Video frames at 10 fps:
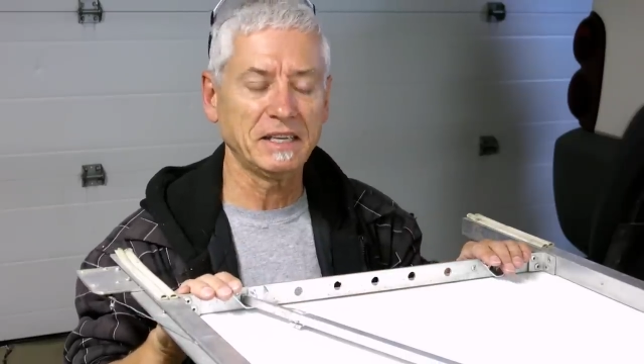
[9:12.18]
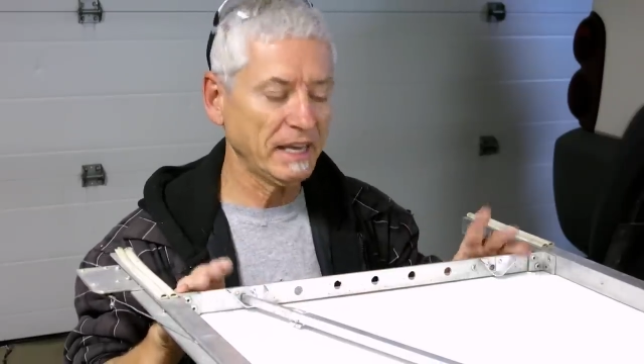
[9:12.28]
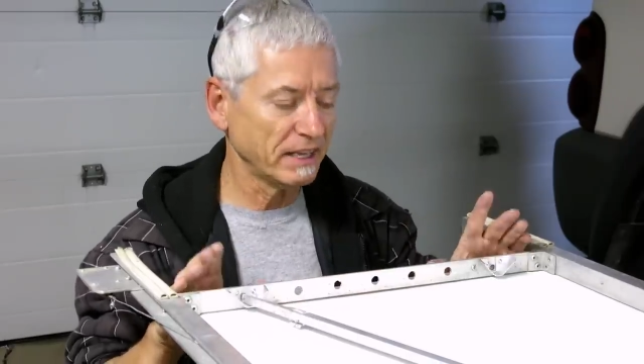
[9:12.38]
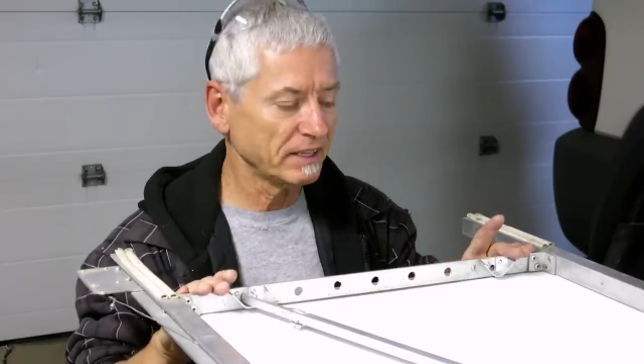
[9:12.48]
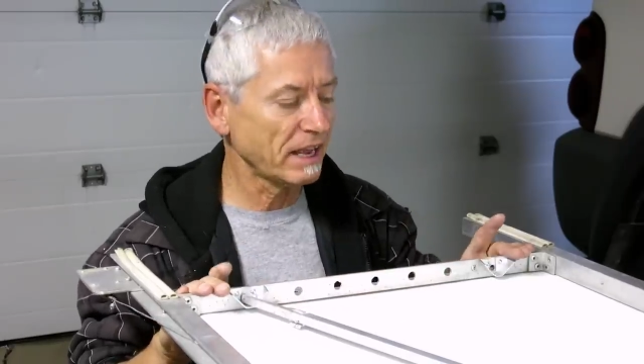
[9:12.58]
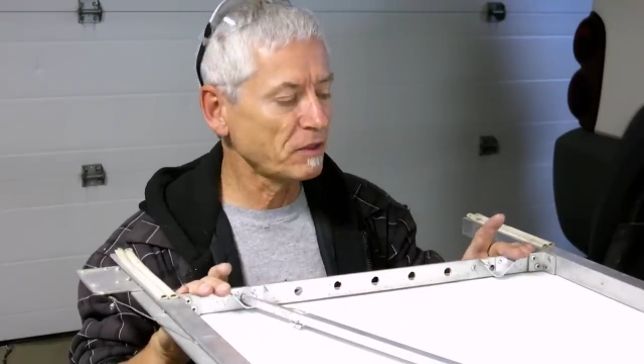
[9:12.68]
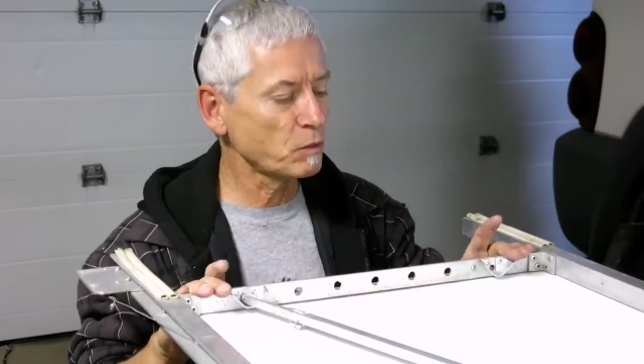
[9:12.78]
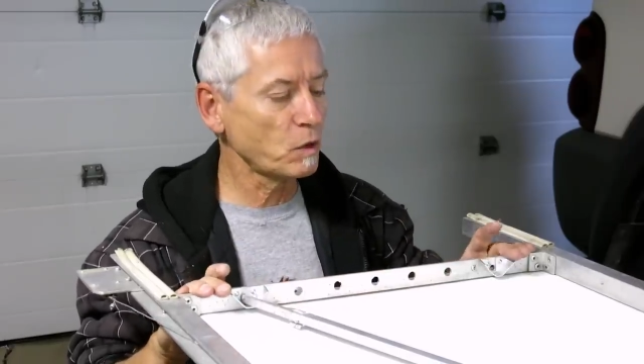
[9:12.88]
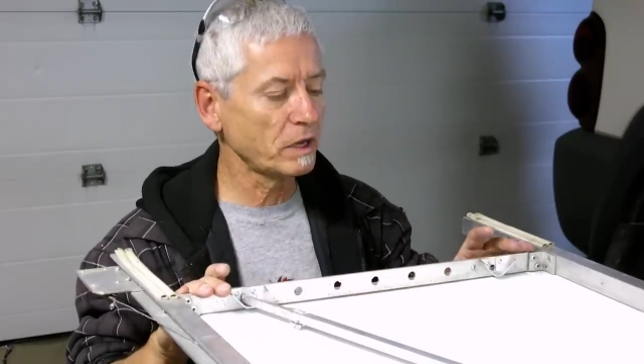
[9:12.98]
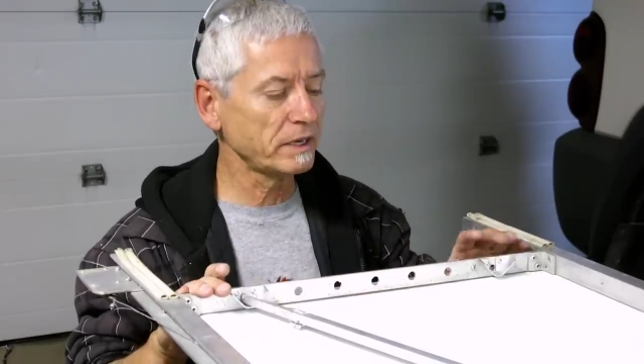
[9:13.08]
And the other
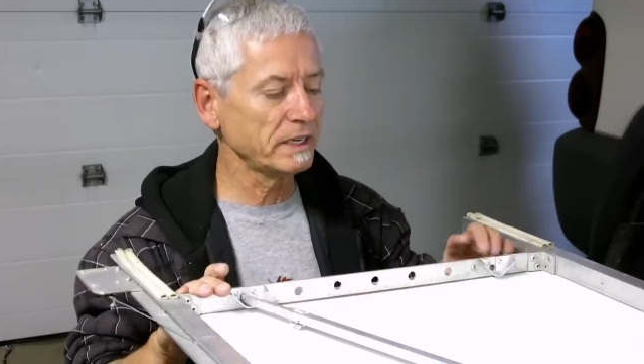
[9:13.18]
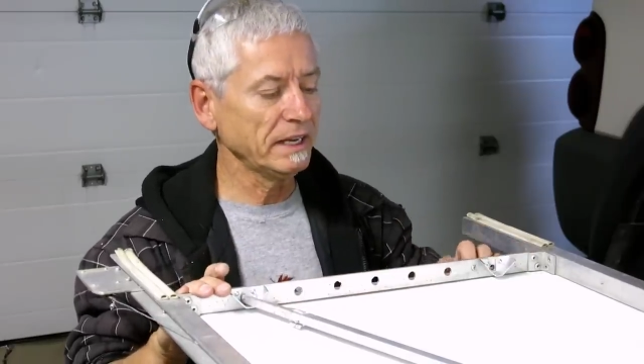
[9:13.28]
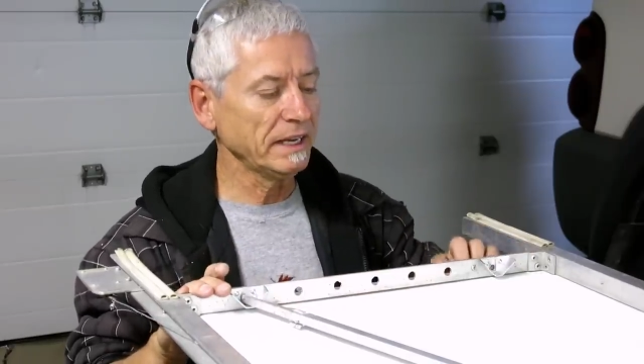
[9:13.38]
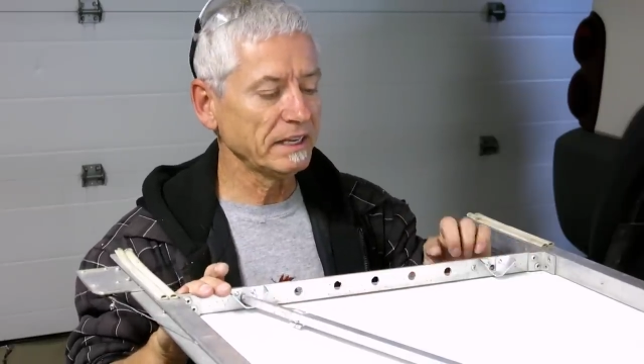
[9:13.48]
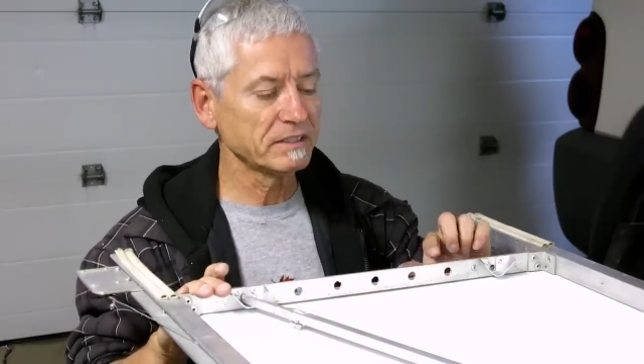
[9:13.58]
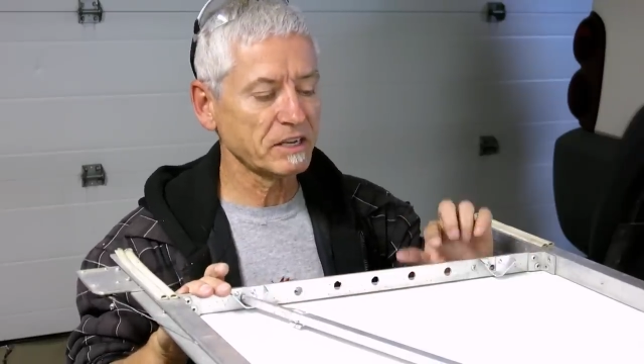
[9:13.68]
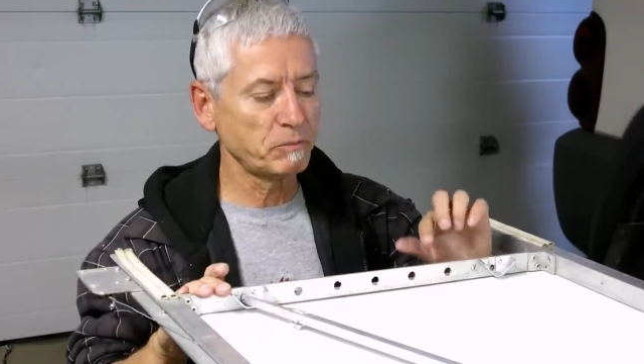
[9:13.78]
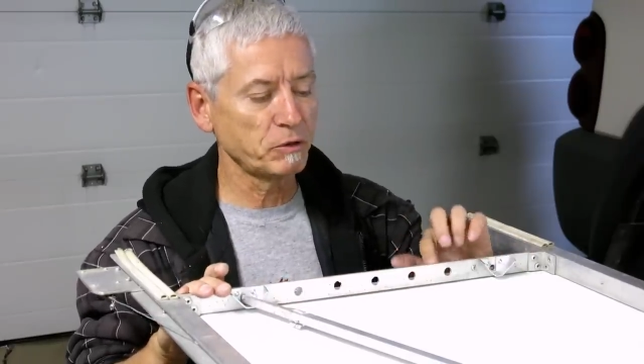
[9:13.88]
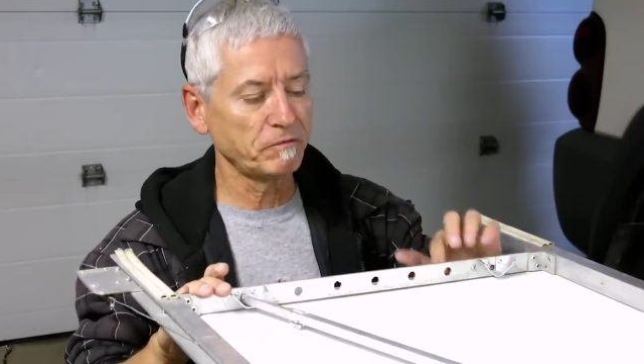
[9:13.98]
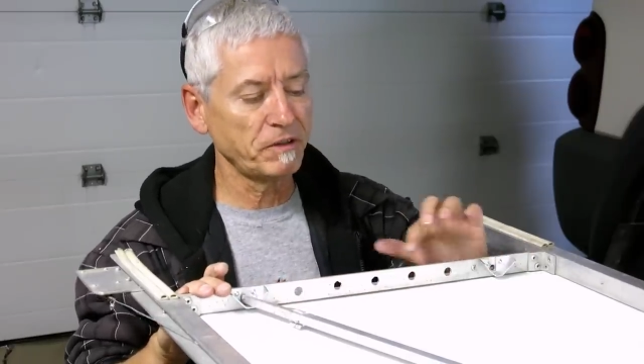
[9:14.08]
one is I
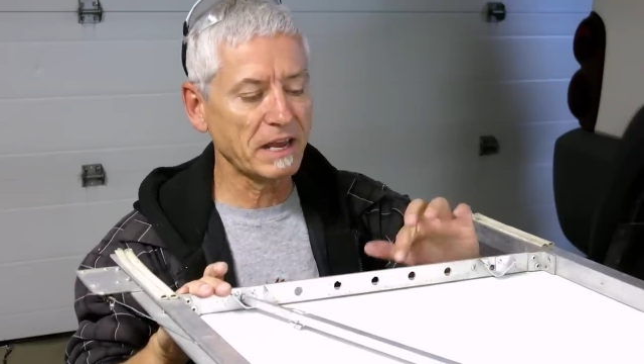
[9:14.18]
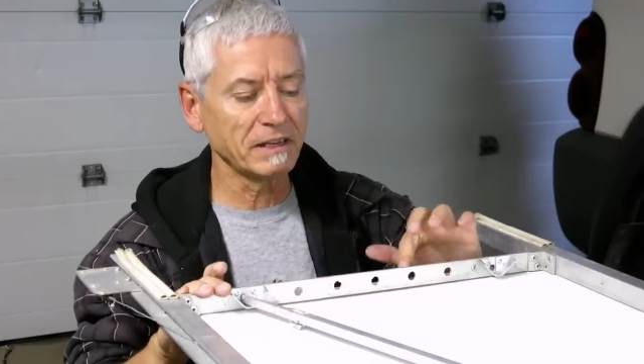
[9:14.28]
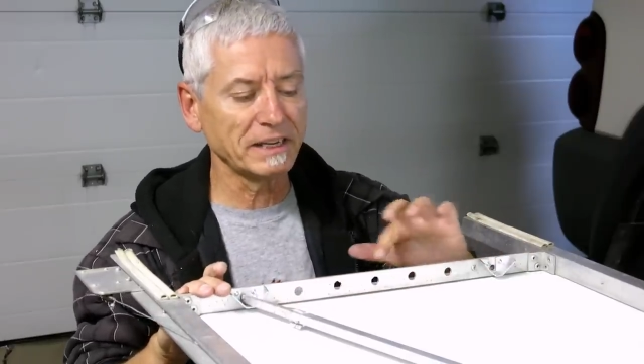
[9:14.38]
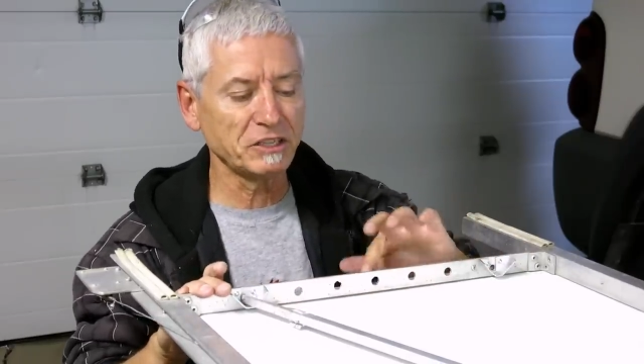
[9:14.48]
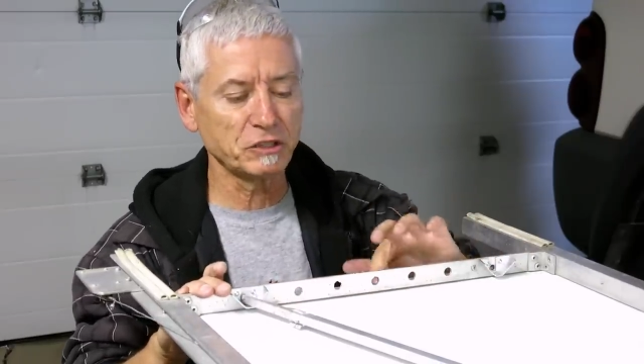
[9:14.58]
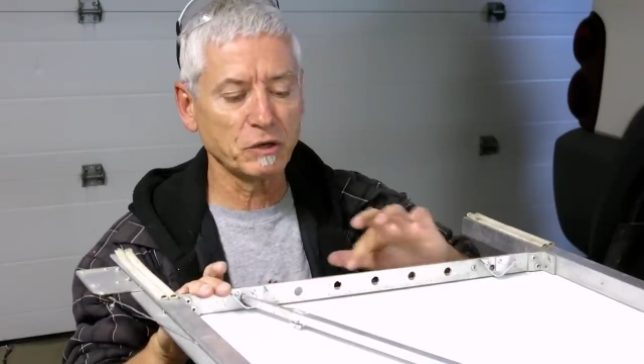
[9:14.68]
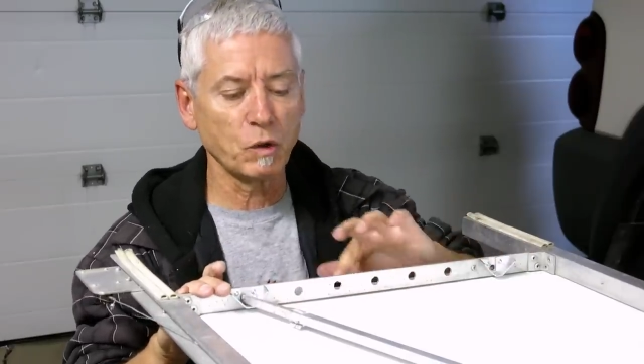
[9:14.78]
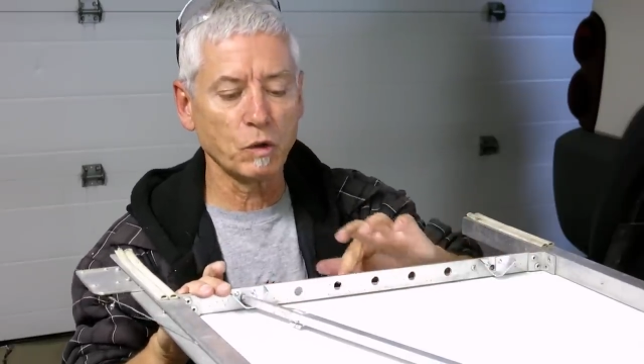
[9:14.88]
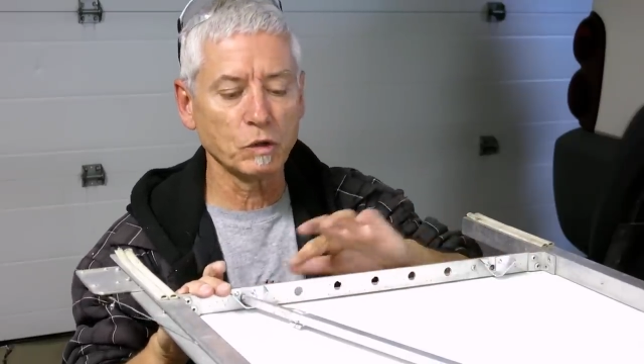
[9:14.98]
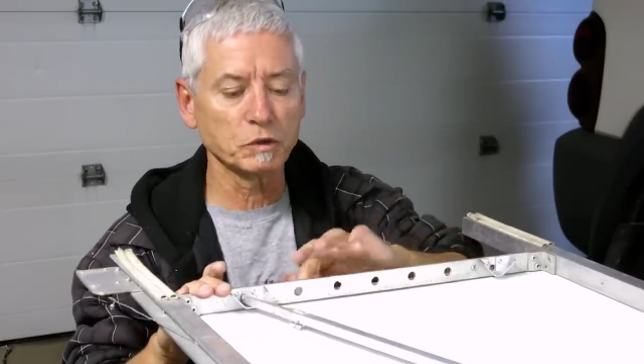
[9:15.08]
put ventilation
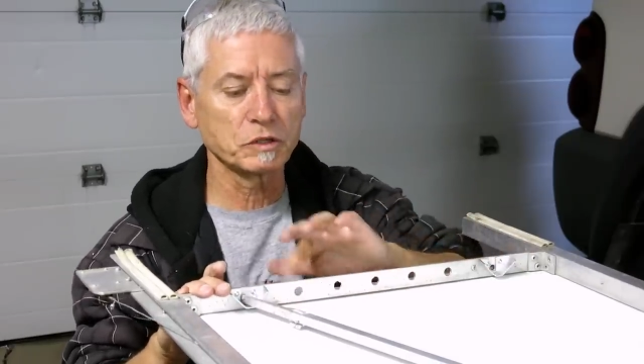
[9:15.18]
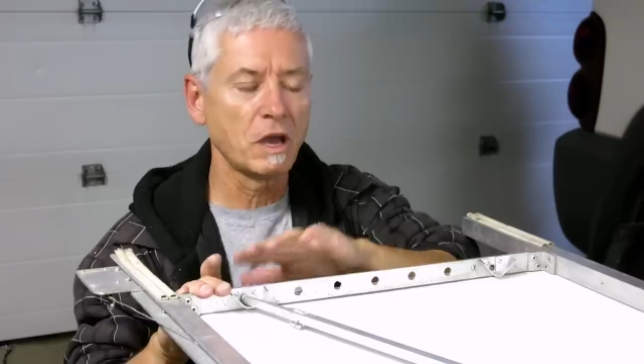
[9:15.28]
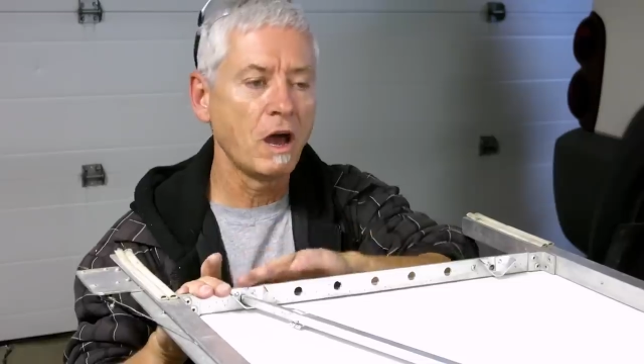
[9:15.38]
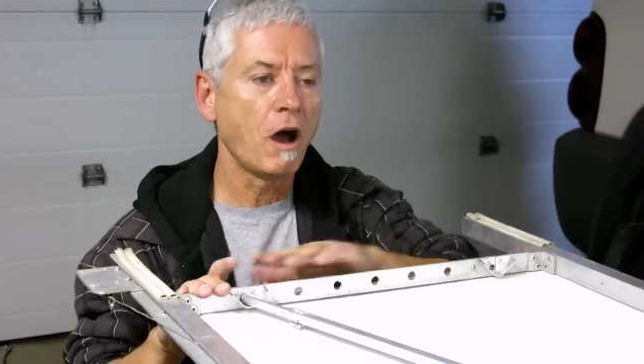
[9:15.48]
holes